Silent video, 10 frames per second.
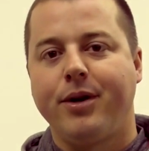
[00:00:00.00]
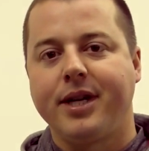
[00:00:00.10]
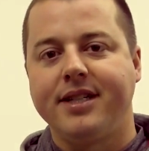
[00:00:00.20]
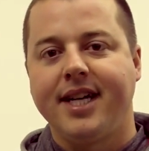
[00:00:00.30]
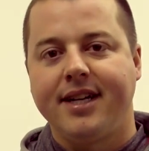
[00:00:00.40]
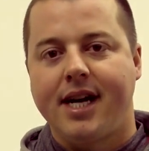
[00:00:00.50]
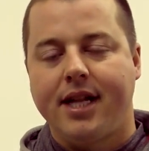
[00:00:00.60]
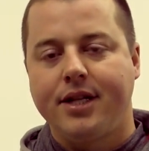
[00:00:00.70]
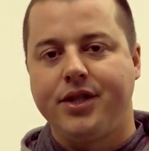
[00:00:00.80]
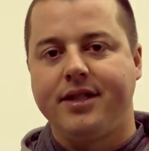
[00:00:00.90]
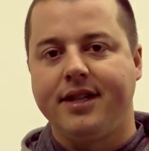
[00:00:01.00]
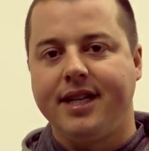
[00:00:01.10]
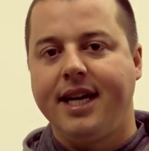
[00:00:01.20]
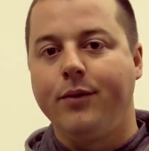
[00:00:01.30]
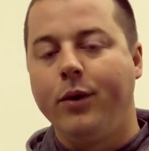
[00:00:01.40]
Honing Technologies.
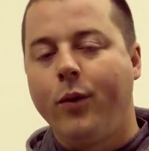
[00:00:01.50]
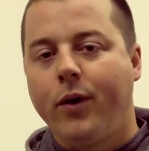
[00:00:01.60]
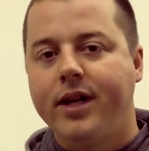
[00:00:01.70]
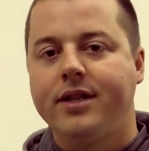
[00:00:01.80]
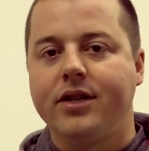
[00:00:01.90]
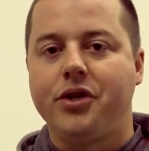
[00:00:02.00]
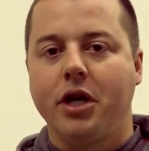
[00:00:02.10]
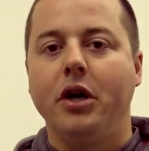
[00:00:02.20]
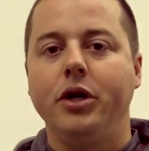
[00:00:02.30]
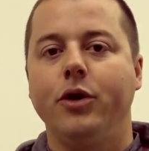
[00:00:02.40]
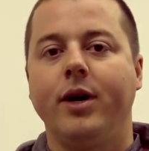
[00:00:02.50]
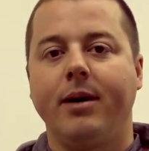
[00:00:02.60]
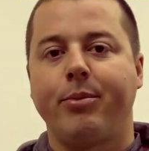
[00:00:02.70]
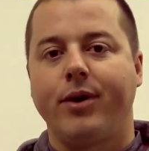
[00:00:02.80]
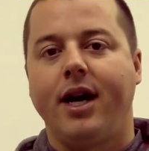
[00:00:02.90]
Today we wanted to show you a
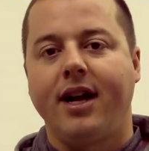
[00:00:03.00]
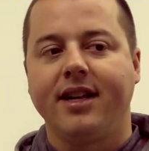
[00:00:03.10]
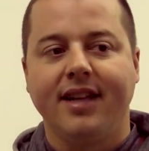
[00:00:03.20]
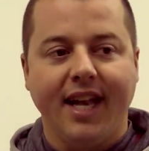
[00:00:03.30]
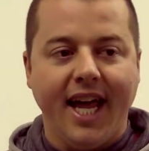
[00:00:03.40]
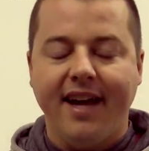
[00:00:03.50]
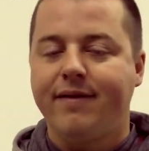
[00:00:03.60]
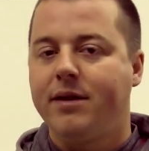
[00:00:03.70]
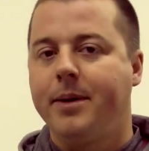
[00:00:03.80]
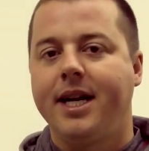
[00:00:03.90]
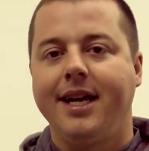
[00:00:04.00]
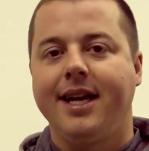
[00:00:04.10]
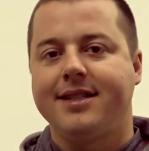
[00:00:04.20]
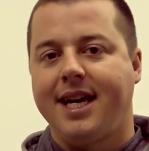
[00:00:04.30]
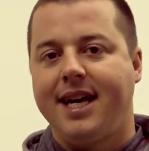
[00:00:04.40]
product that everybody
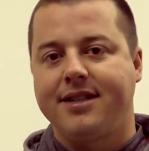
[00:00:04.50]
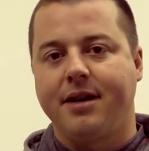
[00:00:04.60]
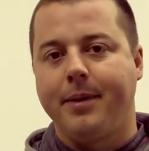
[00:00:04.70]
has asked